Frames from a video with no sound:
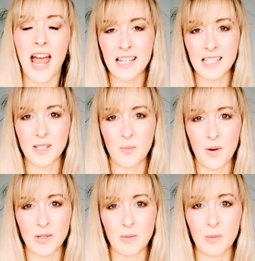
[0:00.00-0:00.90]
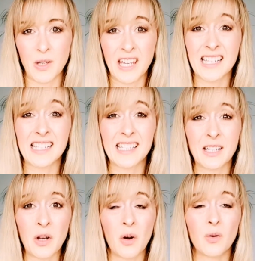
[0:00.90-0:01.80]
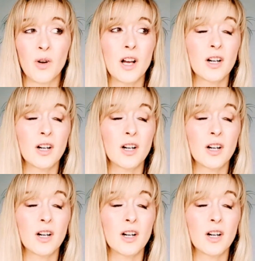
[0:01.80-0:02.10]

as it's possible, because, you know,